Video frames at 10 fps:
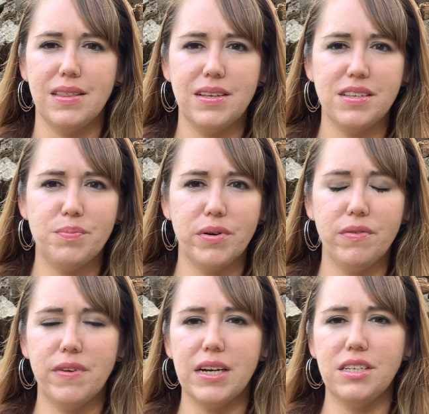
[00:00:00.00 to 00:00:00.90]
This is
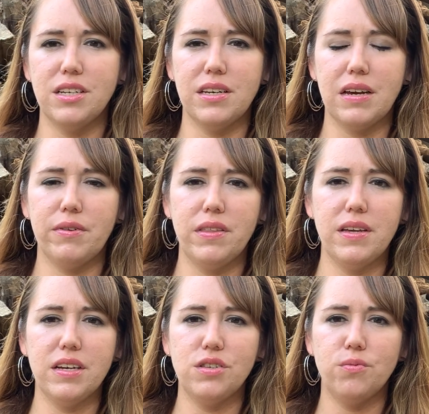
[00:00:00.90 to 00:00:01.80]
perfection.
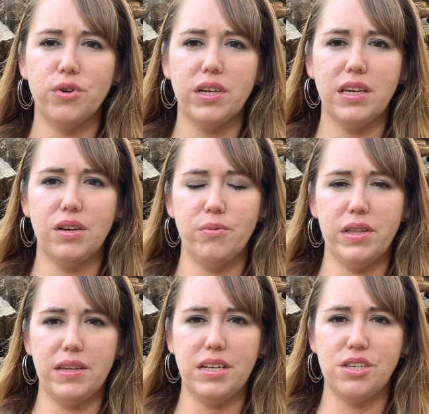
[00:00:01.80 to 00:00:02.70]
Everything is working
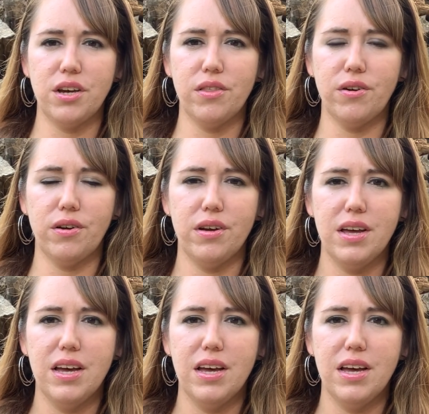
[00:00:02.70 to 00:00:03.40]
with each other